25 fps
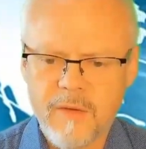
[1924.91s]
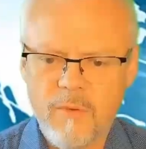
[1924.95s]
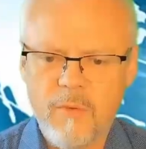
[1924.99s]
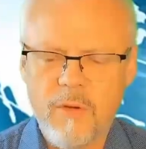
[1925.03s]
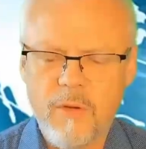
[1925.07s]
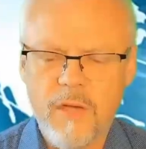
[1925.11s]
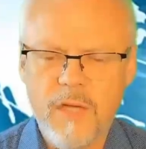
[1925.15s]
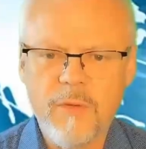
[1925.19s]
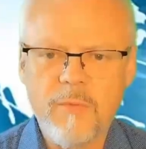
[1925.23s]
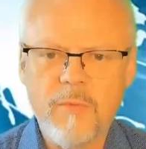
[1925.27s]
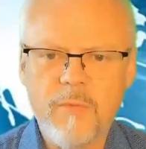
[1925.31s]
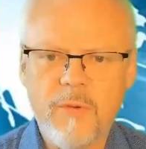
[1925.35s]

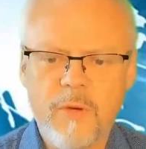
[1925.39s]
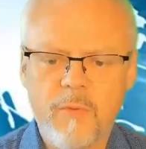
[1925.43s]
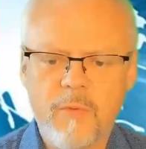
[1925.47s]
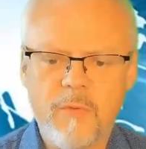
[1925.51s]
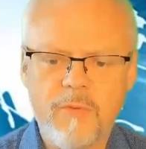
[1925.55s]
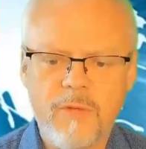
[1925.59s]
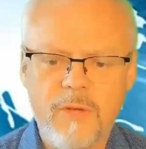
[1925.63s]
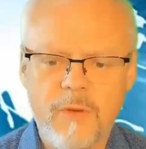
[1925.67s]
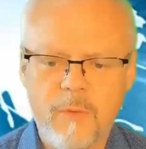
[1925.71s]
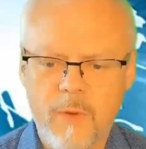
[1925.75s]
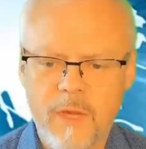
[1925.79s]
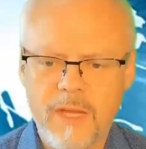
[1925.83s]
while
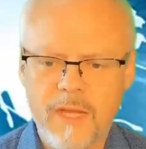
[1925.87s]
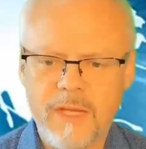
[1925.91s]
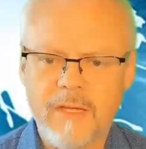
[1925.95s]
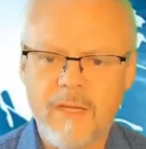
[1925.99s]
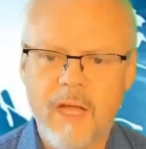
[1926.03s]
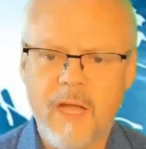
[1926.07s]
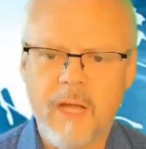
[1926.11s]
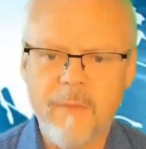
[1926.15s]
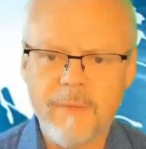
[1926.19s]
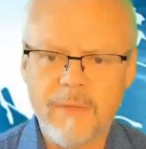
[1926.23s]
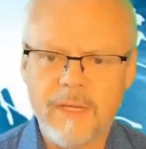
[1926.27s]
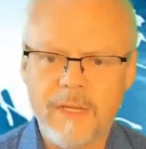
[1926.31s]
unemployment will remain
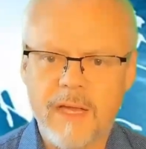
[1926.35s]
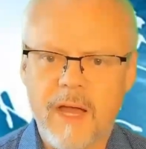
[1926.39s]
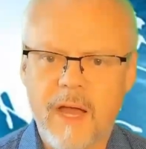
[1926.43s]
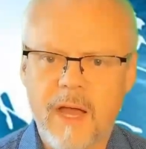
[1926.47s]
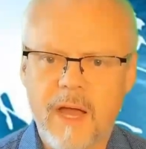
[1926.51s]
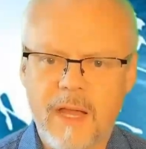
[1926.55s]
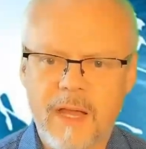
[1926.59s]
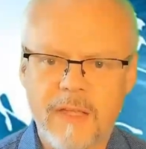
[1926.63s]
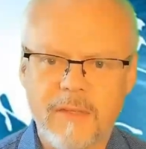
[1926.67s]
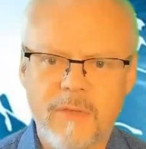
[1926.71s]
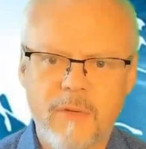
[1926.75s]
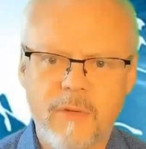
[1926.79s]
alarmingly
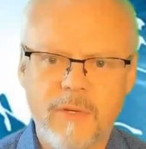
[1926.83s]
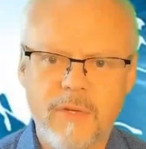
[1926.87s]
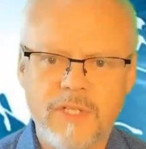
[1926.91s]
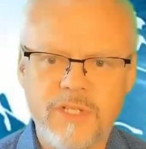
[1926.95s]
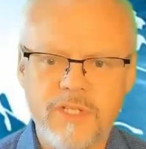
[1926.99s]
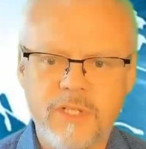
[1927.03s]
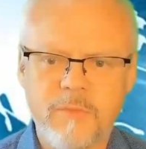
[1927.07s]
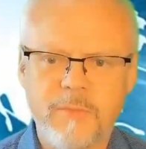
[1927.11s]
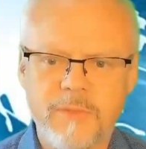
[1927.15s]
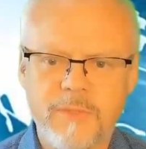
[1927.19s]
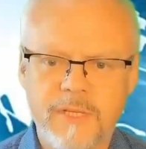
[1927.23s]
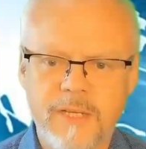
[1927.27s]
high at
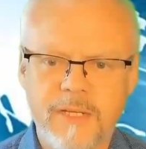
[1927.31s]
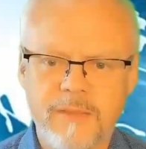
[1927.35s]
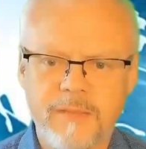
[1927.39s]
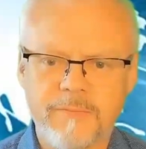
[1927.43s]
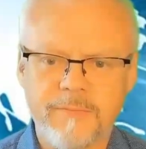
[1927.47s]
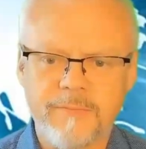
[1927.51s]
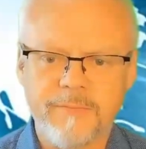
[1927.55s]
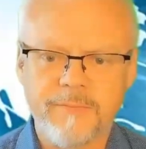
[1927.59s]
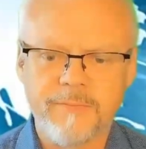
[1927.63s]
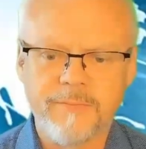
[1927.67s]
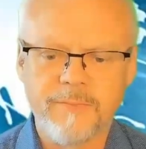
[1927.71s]
32%.